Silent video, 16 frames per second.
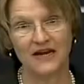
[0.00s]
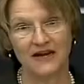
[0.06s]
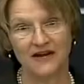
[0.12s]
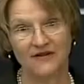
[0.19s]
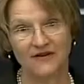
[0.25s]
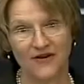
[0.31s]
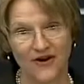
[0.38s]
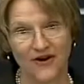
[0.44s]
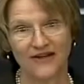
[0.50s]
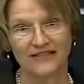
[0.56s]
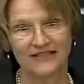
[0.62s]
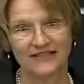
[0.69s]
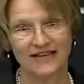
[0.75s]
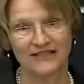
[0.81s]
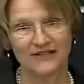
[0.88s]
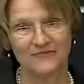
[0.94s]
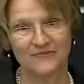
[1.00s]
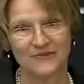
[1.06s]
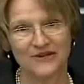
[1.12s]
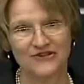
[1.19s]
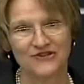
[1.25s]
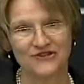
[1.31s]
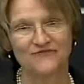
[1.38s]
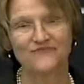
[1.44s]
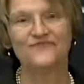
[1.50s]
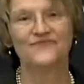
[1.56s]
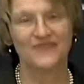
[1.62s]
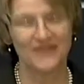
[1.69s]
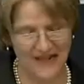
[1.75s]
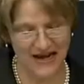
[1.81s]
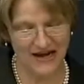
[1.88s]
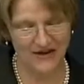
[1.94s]
our collective mission.
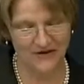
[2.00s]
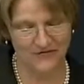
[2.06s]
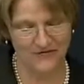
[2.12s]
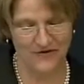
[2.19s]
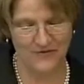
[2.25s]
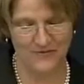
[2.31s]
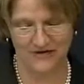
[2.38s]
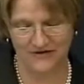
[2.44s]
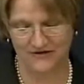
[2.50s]
Thank you very much.